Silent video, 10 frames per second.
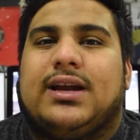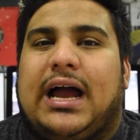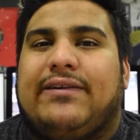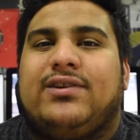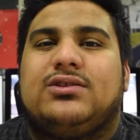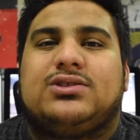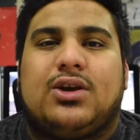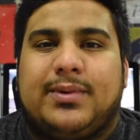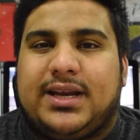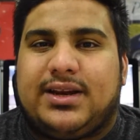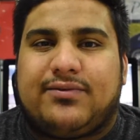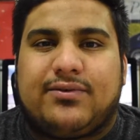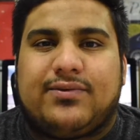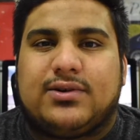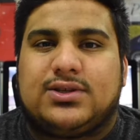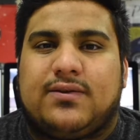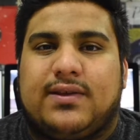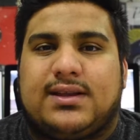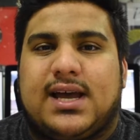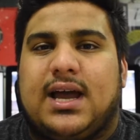I've used so many different phones over
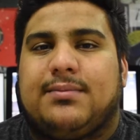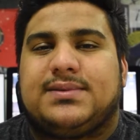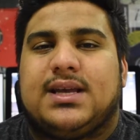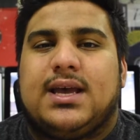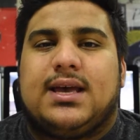the times